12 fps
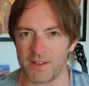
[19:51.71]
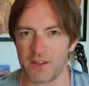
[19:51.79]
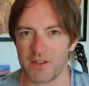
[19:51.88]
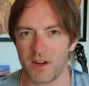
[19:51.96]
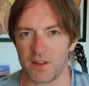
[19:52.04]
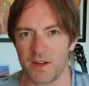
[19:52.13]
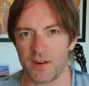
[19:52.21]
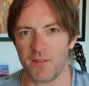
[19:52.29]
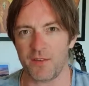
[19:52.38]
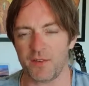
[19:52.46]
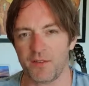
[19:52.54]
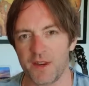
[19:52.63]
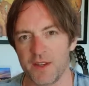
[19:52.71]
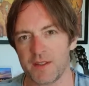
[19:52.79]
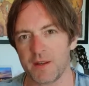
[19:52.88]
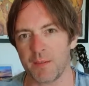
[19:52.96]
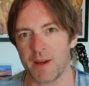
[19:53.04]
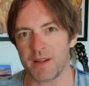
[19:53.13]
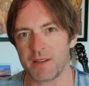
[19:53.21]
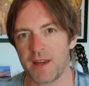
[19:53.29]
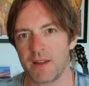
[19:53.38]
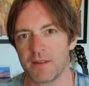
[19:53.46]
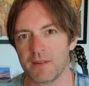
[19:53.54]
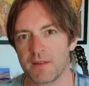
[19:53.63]
Does the idea of infinity make
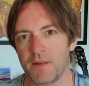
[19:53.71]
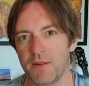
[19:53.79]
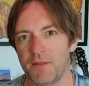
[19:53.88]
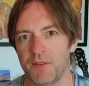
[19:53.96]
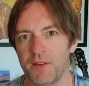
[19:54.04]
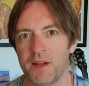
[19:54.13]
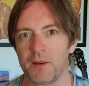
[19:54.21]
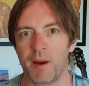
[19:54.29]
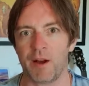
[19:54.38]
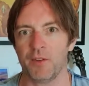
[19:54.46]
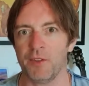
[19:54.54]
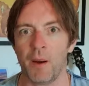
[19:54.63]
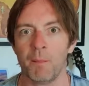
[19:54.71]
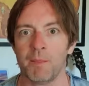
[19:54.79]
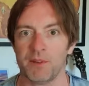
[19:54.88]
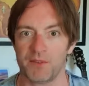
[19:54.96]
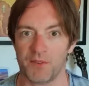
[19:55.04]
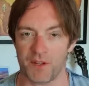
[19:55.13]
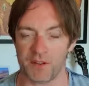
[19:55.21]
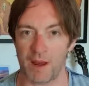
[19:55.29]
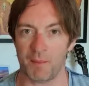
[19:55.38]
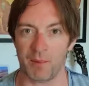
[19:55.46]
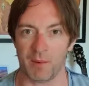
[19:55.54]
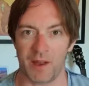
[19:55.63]
sense? If you think about numbers, for
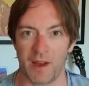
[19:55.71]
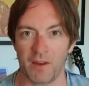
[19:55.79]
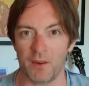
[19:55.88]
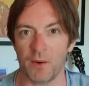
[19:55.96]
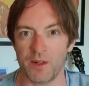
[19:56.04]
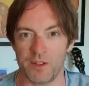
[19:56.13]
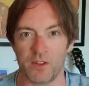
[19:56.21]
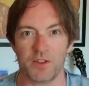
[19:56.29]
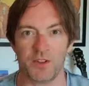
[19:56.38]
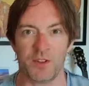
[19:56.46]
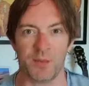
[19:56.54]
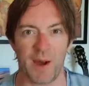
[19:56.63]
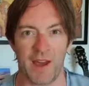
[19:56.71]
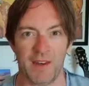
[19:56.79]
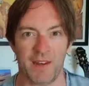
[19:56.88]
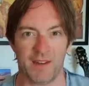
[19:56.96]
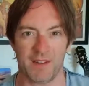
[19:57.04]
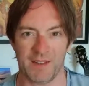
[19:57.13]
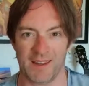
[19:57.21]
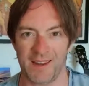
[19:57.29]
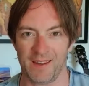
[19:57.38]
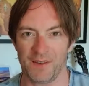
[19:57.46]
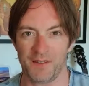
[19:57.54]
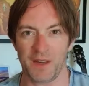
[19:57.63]
example, that always used to do my head in as a
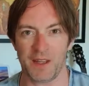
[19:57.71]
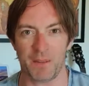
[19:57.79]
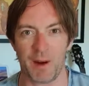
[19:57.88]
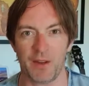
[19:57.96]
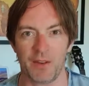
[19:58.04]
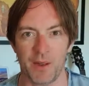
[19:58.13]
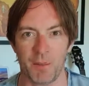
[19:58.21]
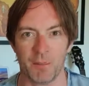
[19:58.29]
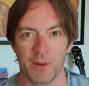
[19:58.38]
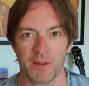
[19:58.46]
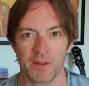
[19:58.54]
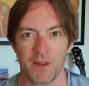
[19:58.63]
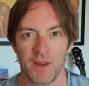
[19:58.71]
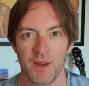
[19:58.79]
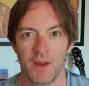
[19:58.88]
kid, thinking about numbers.